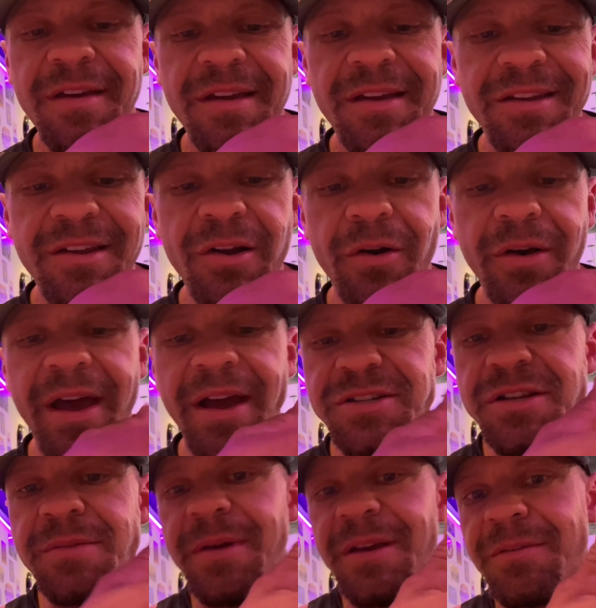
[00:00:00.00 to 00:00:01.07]
You know, it
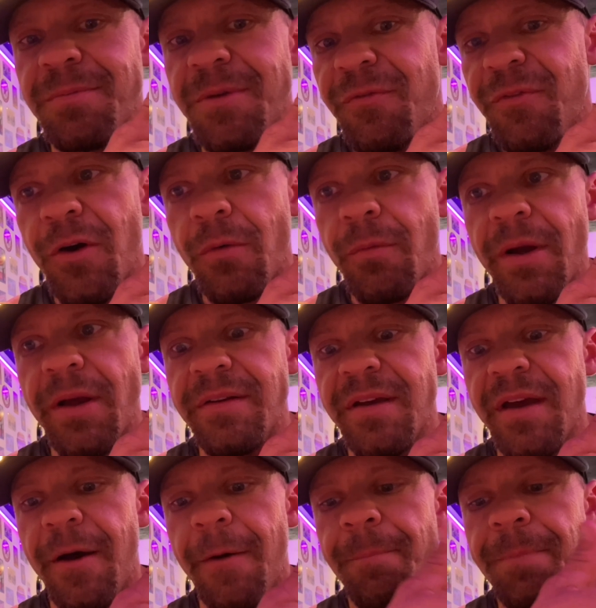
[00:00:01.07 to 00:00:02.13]
actually makes me feel run
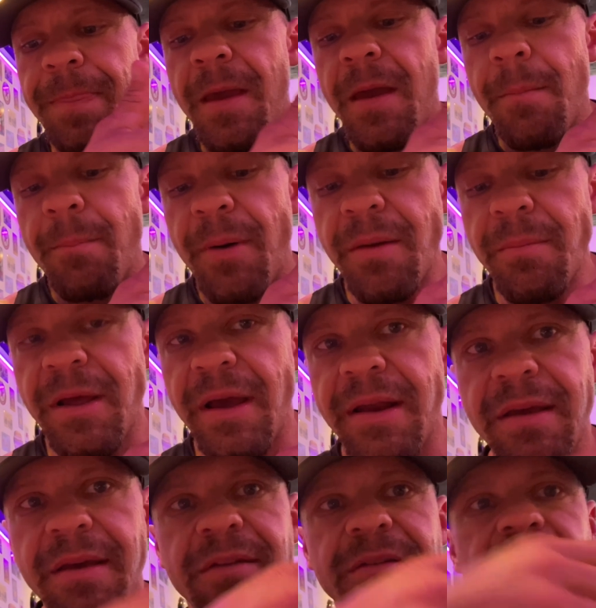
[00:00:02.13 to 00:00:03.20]
down. Bottom line
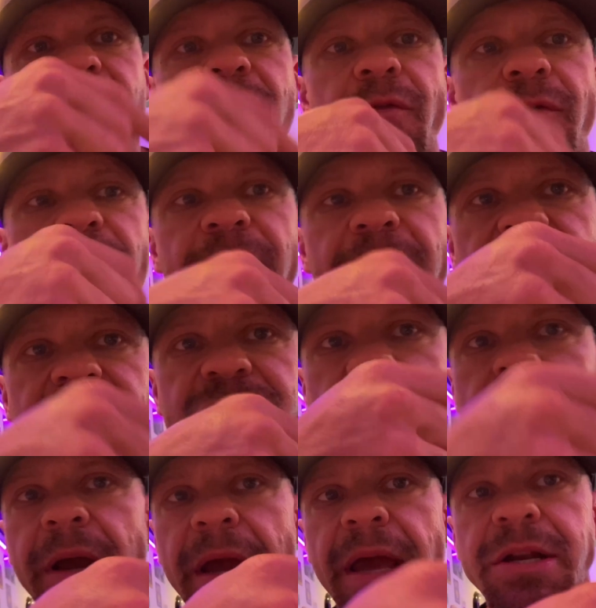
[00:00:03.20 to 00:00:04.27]
is, if you feed
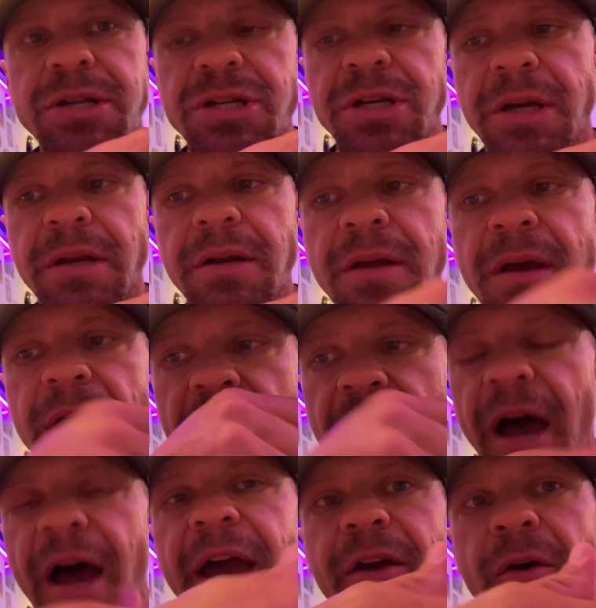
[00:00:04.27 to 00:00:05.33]
your engine
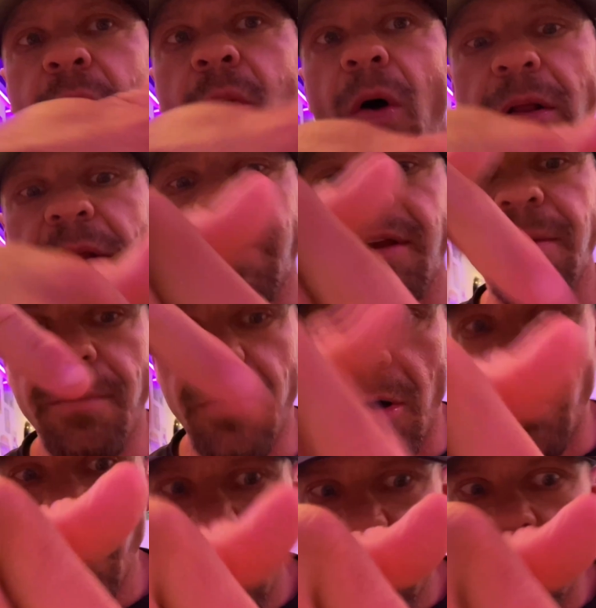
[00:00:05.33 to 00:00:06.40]
high quality
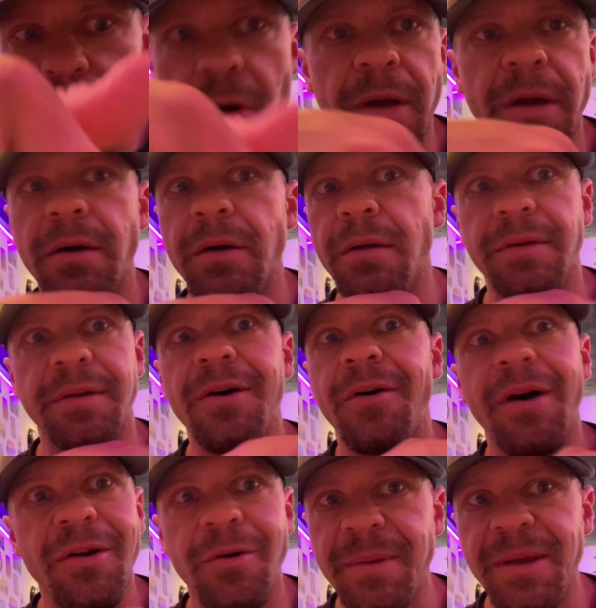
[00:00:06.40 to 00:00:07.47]
motor oil, no,
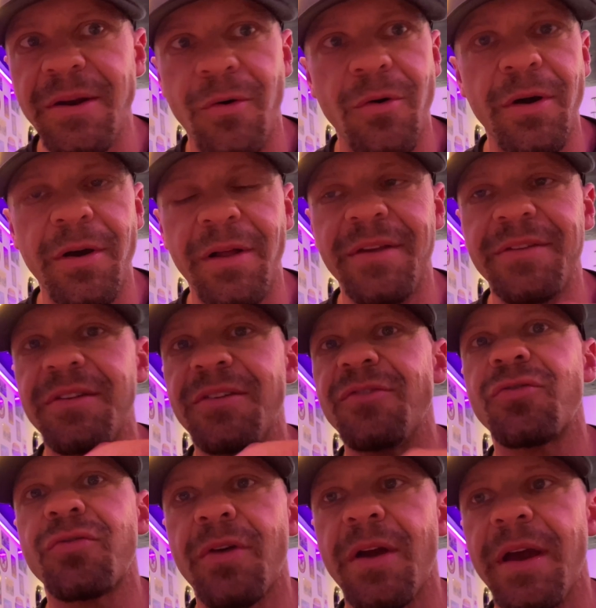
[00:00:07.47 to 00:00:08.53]
I don't mean oil as in
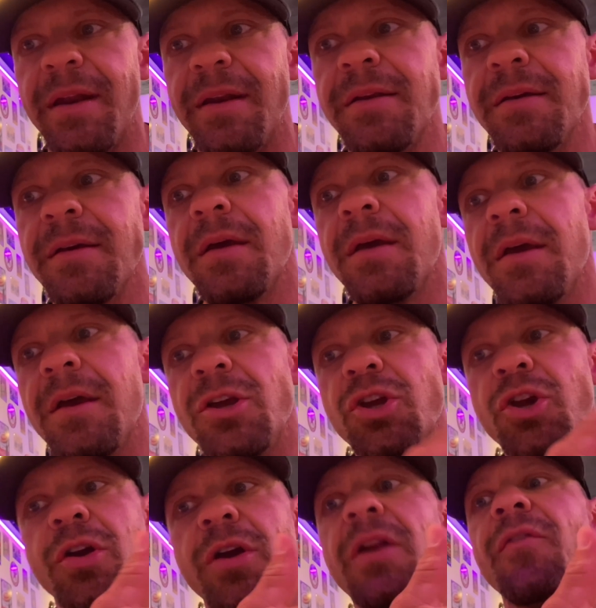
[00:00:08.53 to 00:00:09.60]
tren,
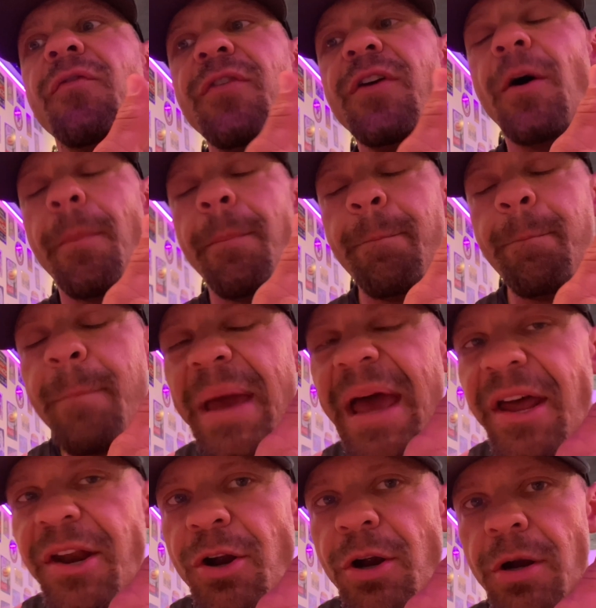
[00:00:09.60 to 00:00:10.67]
you're gonna feel
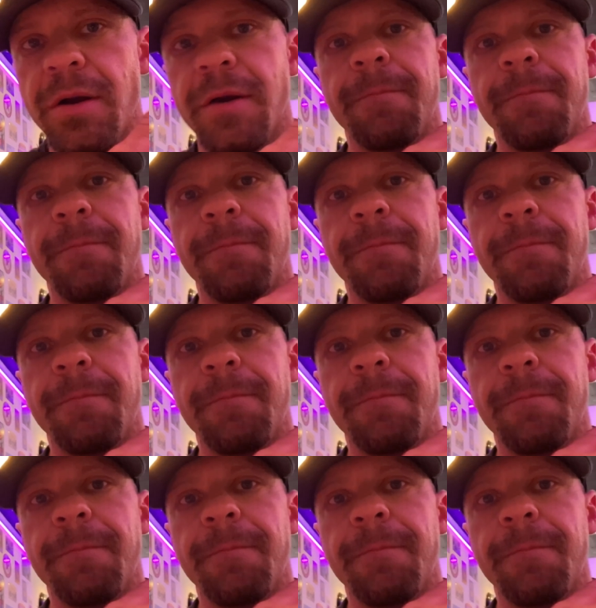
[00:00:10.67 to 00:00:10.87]
better.